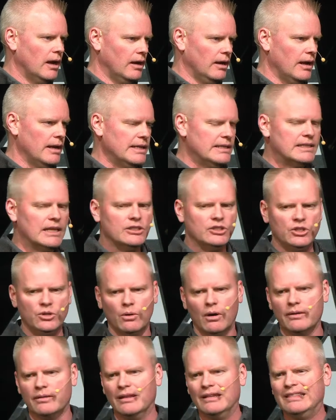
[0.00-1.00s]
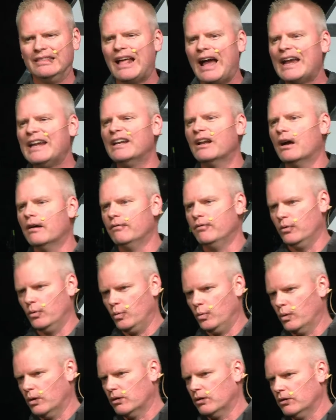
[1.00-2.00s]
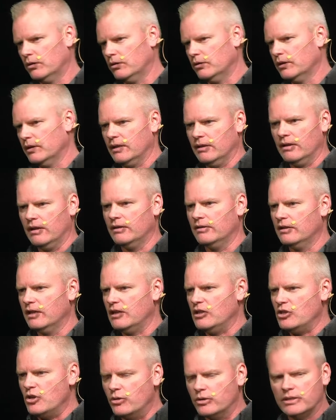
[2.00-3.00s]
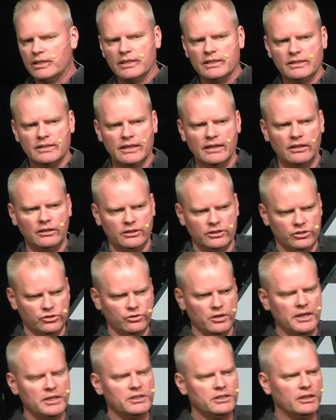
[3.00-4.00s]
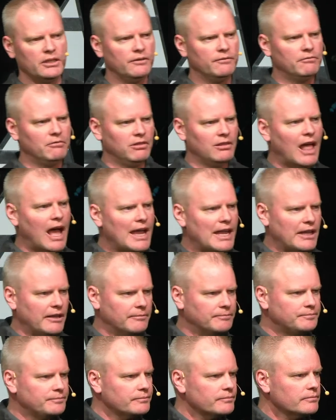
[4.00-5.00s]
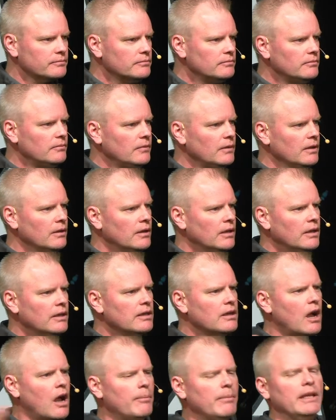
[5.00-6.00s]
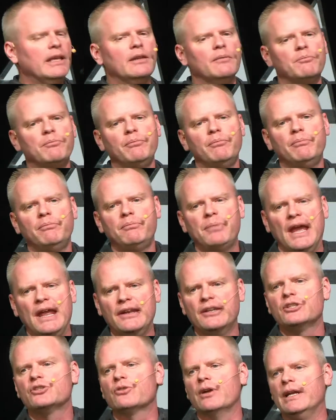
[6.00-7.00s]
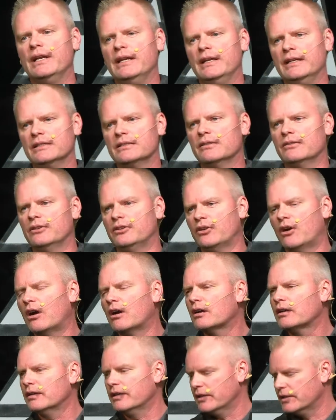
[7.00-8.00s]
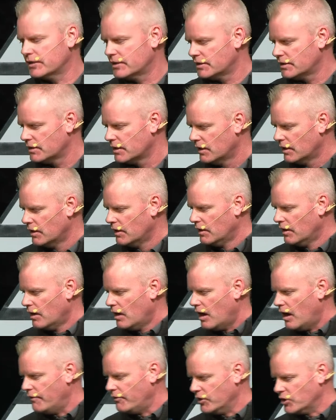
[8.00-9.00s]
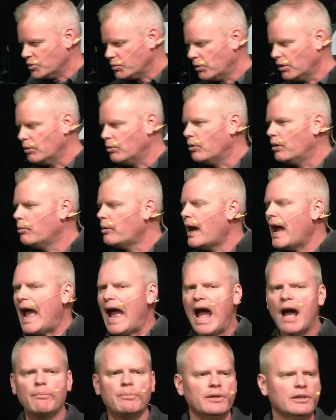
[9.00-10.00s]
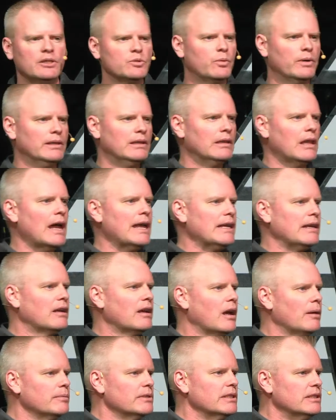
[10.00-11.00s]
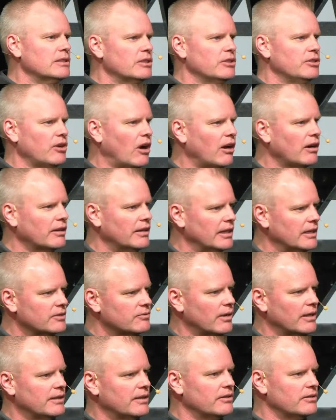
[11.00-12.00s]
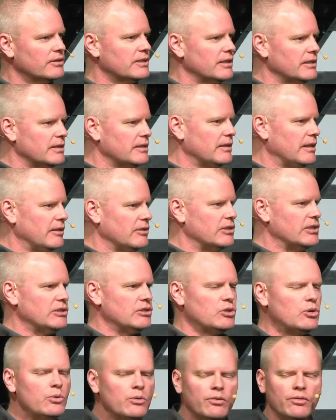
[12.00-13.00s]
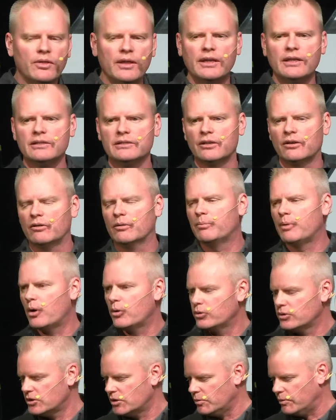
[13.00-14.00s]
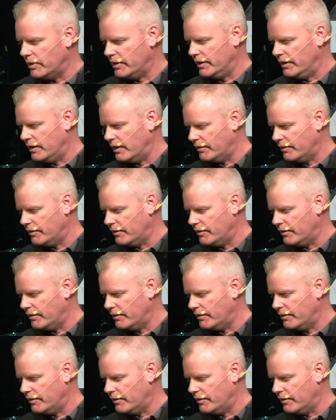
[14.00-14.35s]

And he says, You are the light of the world. And he uses the illustration of light coming and penetrating into the darkness of this world. Well, what happens when light comes into darkness, right? There's this, there's two things that are opposed to one another.